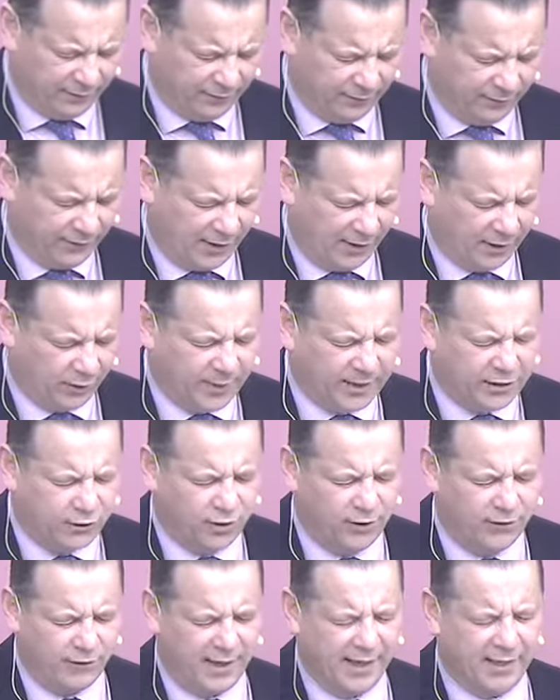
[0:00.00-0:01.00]
Father, we
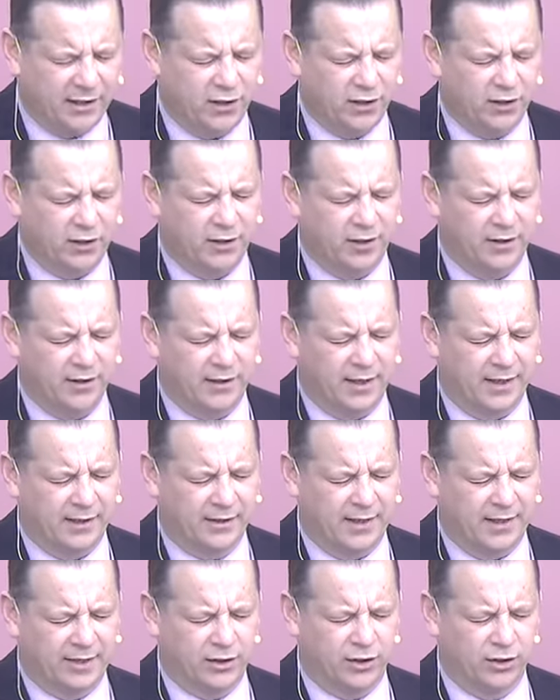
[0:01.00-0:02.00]
do thank you that
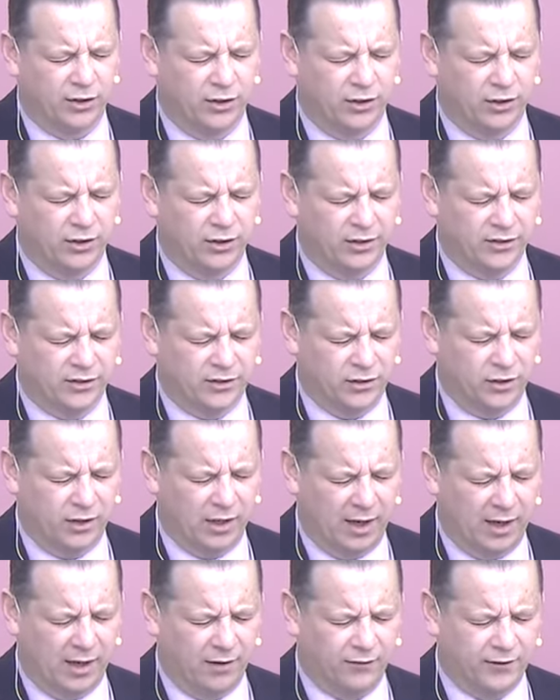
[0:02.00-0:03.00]
in your goodness you
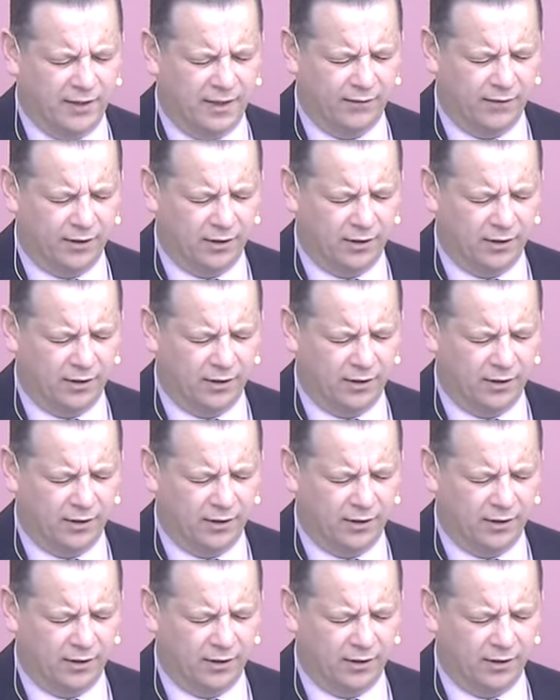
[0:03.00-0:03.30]
have given